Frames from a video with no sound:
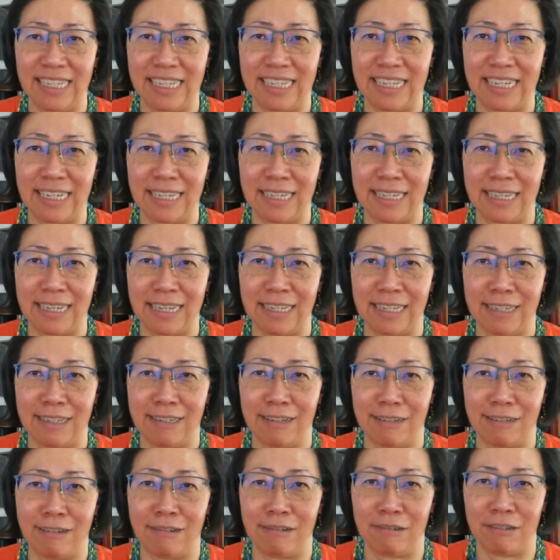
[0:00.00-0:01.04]
these
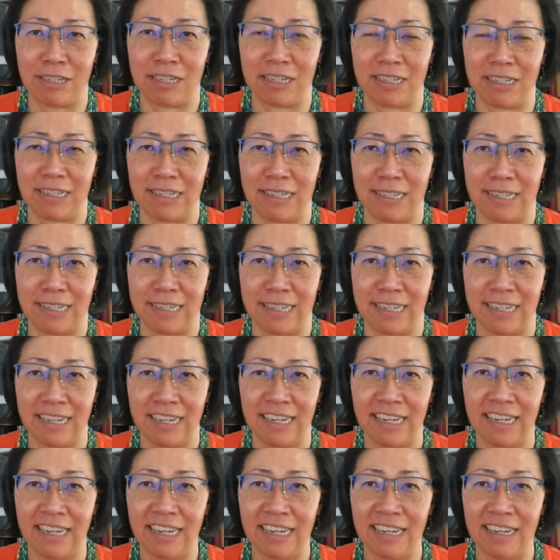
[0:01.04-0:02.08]
institutions
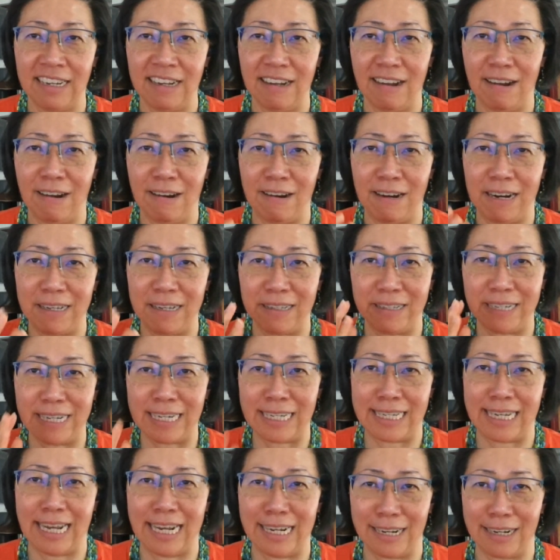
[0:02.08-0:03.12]
are at
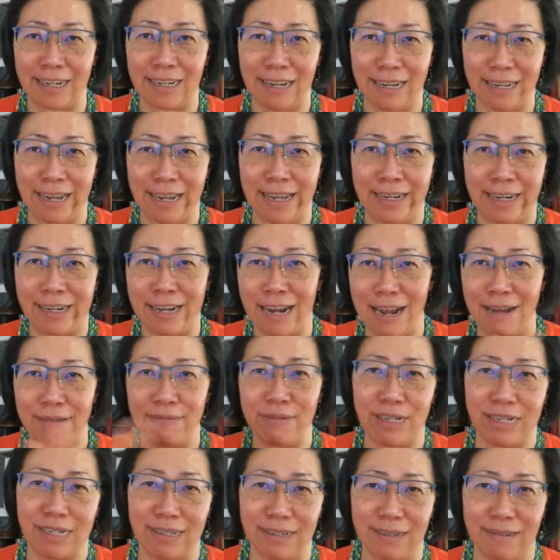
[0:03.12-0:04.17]
least at a
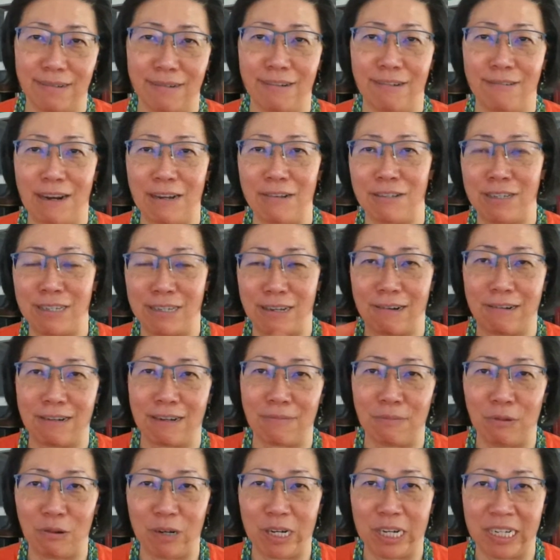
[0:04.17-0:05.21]
common ground starting
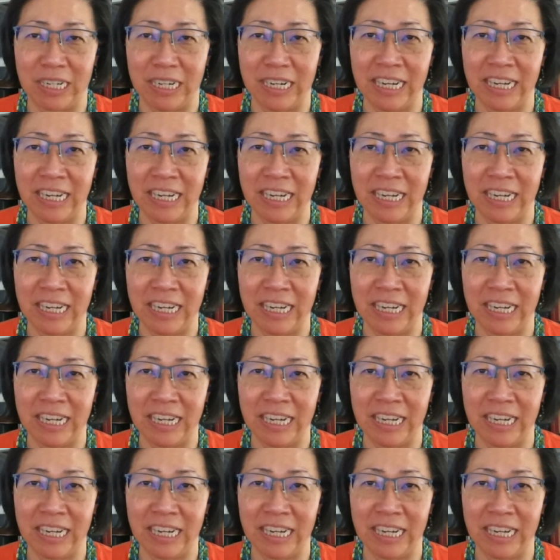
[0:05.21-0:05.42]
point.